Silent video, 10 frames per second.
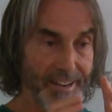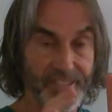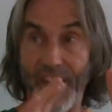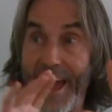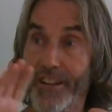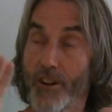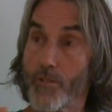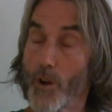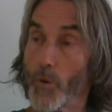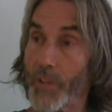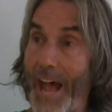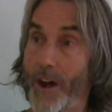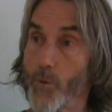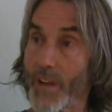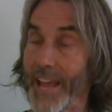its echo goes
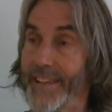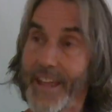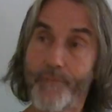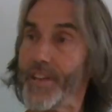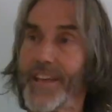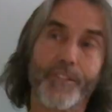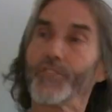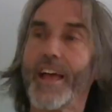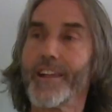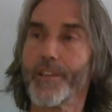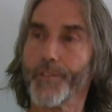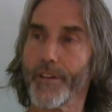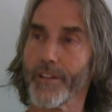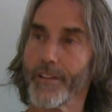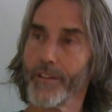out and never hits
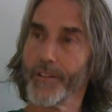anything.